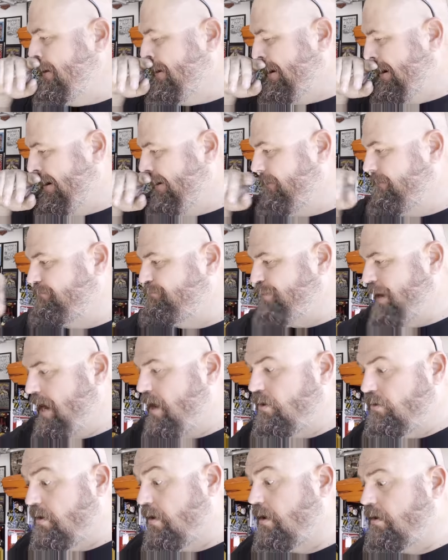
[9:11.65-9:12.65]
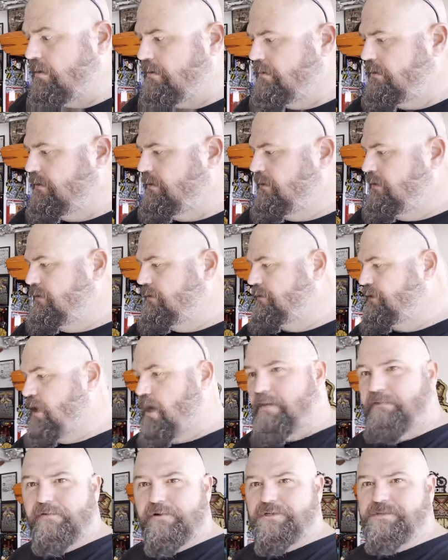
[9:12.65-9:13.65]
powder
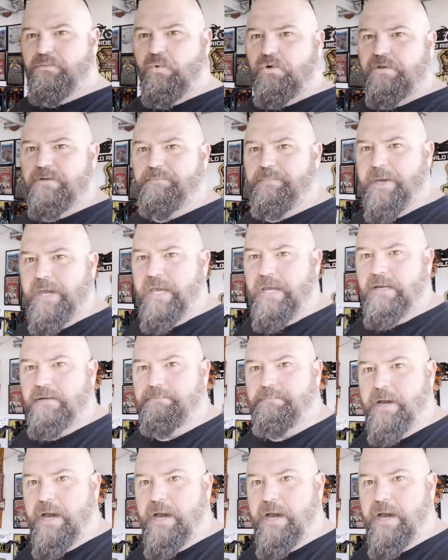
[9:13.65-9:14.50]
covers more than paint.